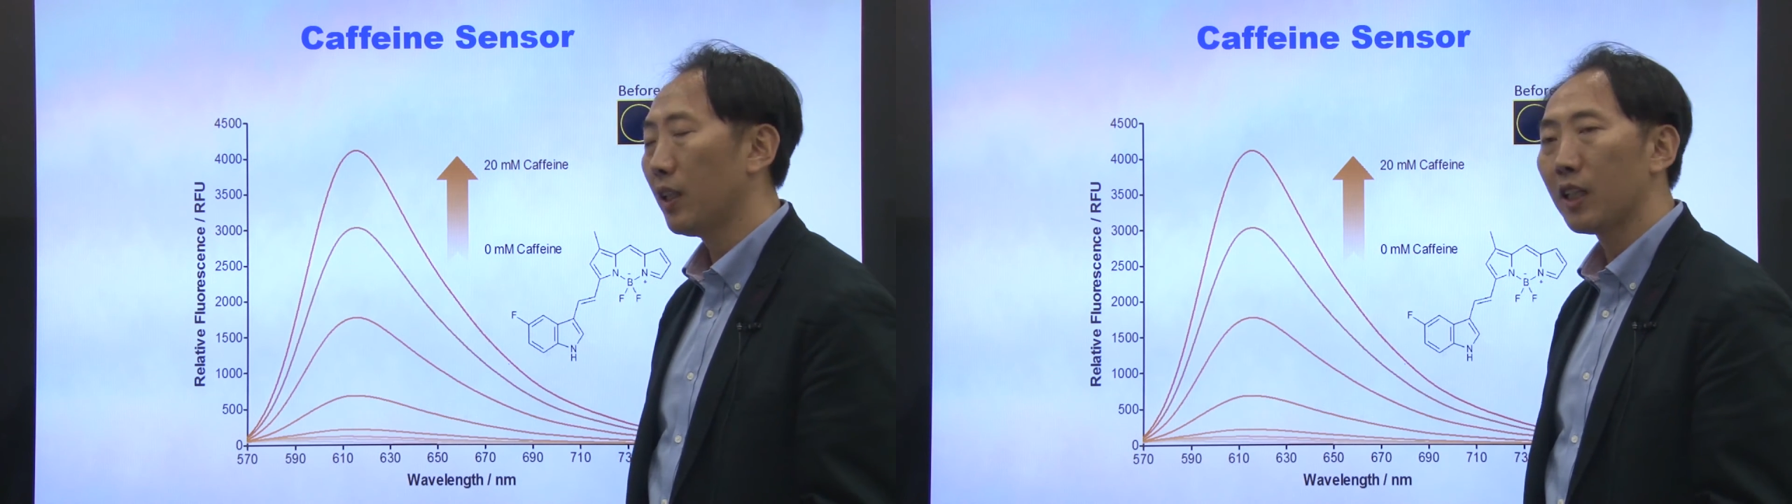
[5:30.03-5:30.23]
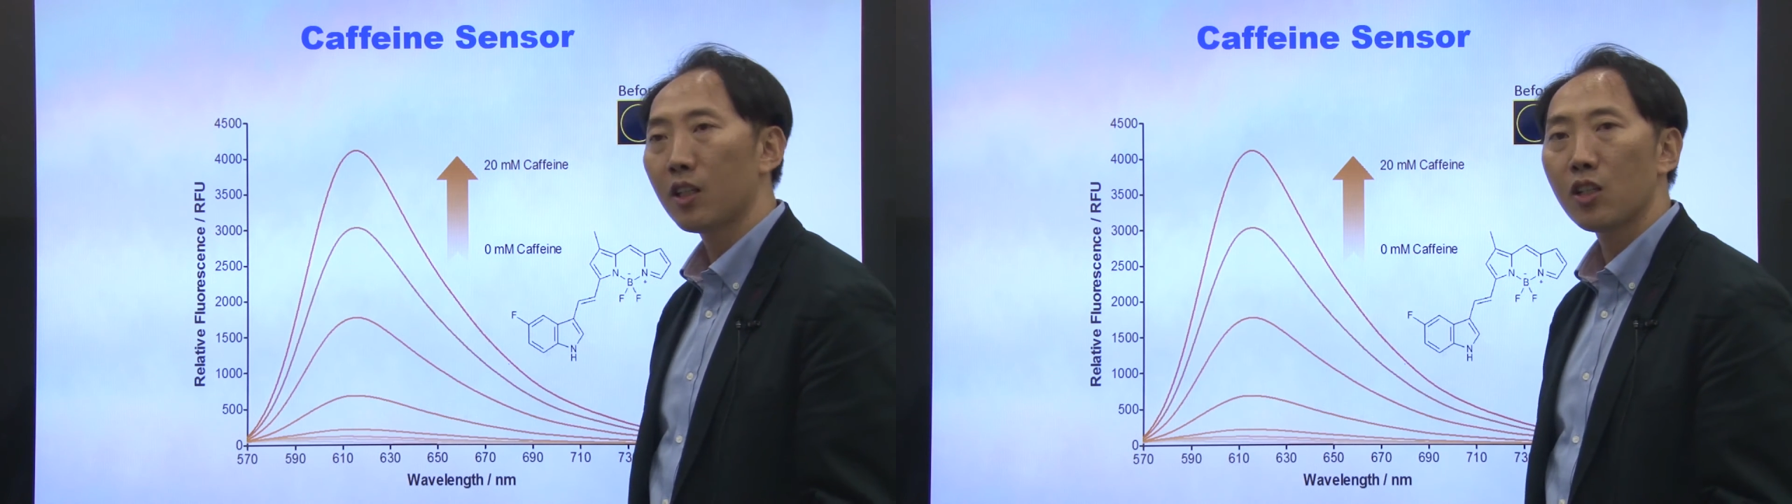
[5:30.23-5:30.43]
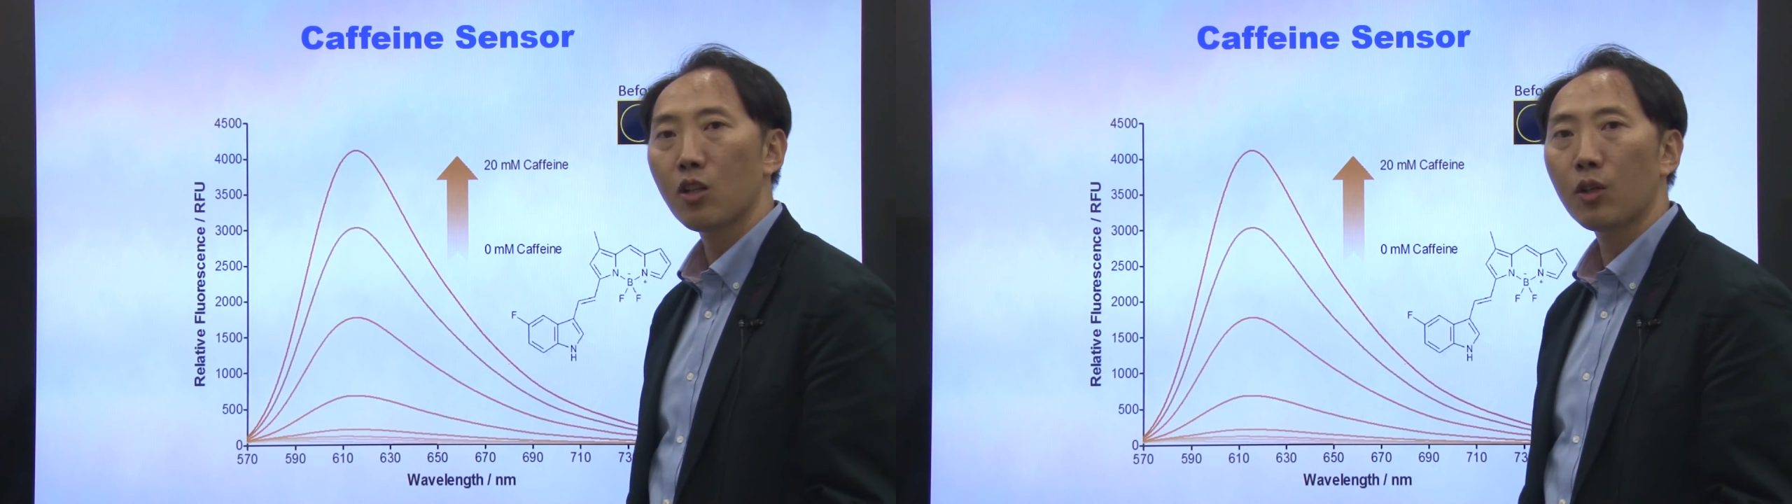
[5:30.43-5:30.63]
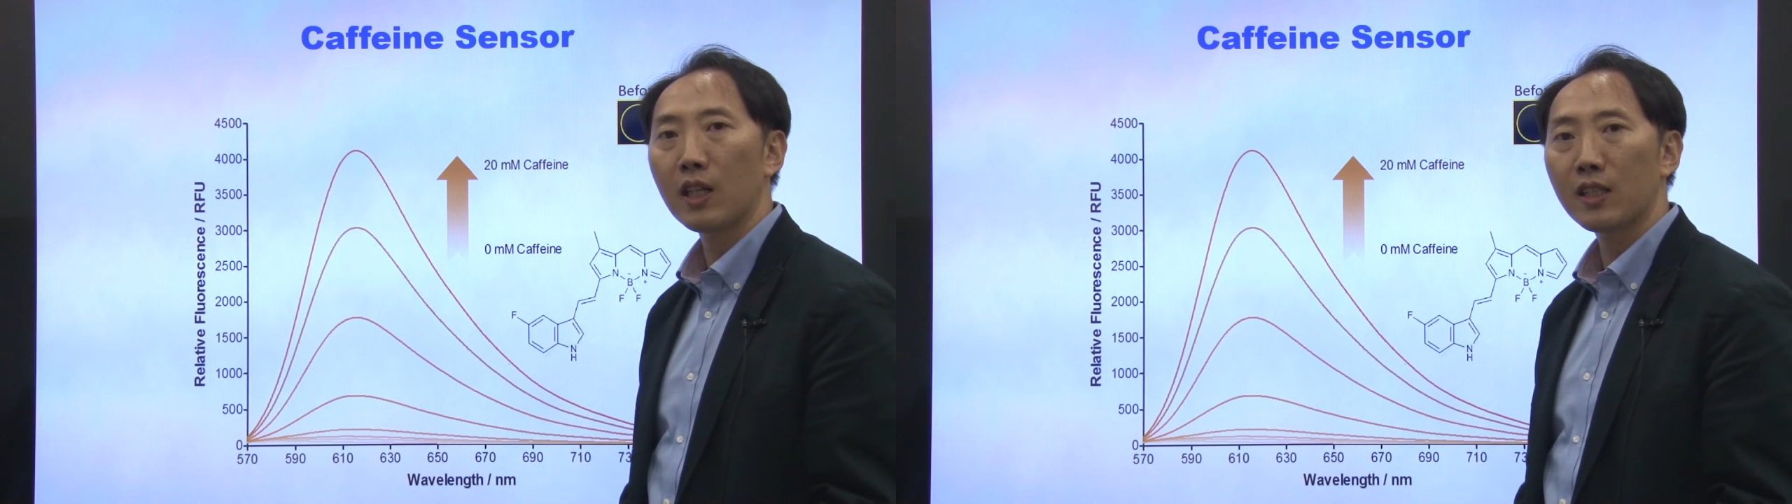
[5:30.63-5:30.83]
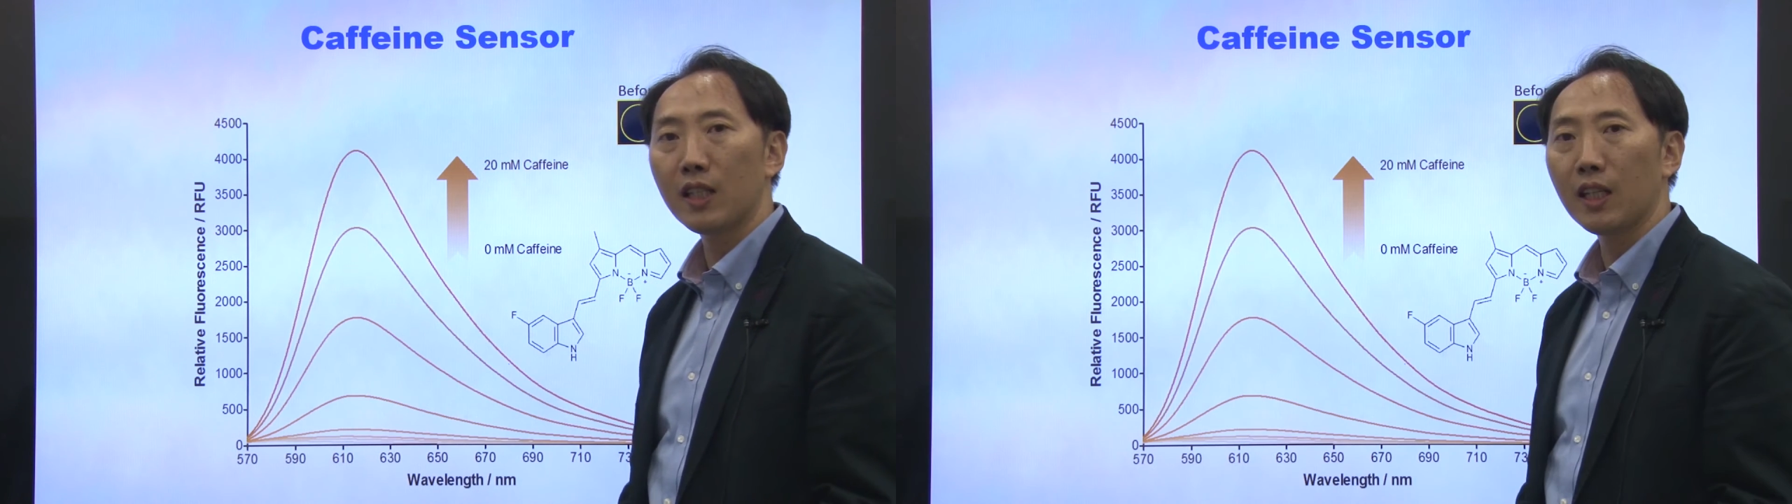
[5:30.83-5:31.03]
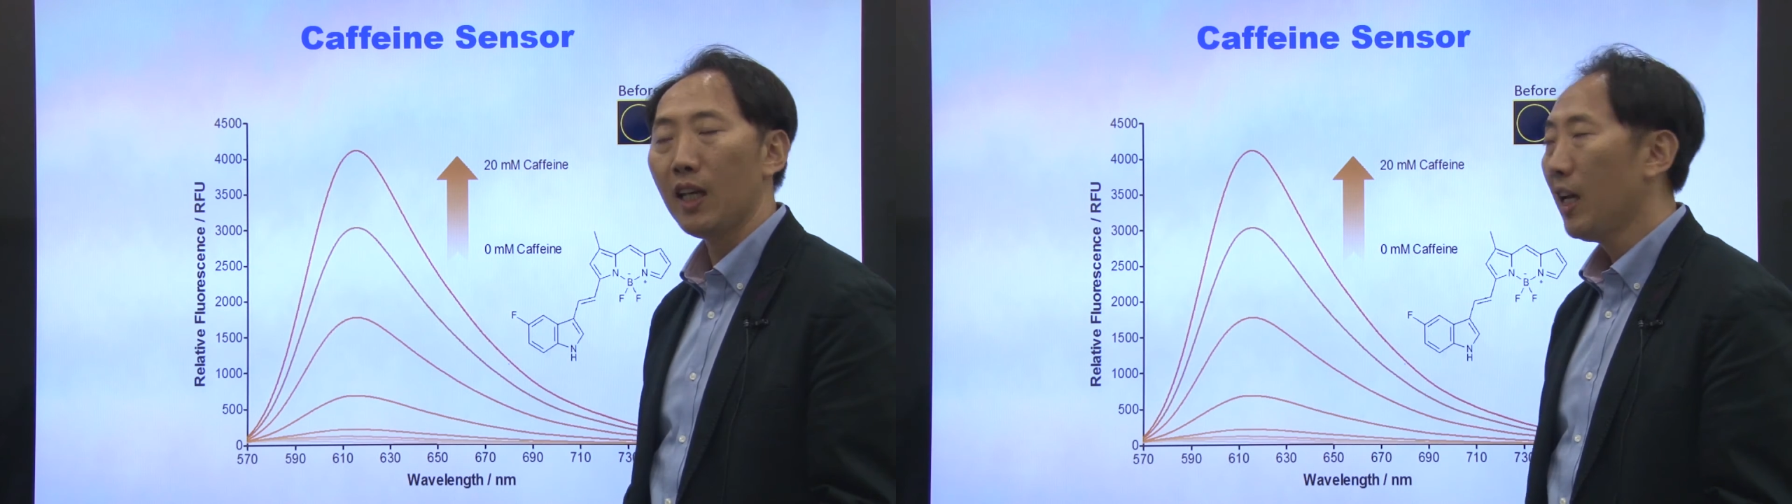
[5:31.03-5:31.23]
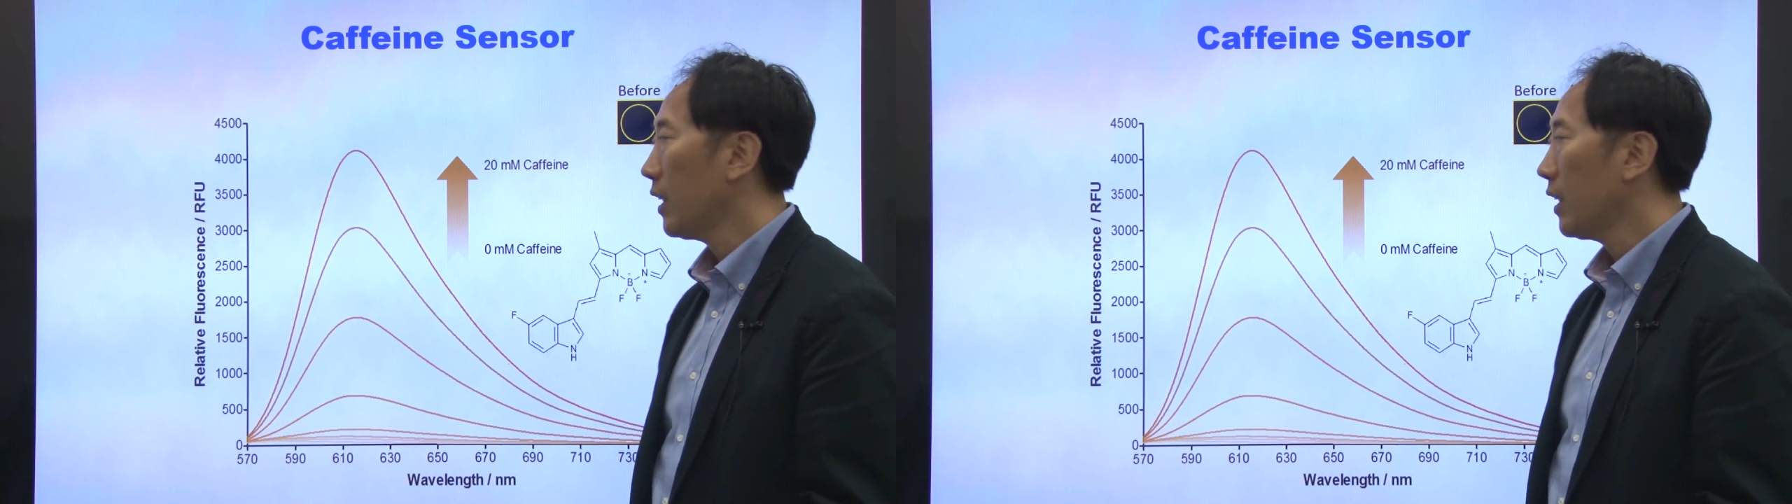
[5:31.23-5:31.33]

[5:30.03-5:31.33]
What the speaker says: increase you can see,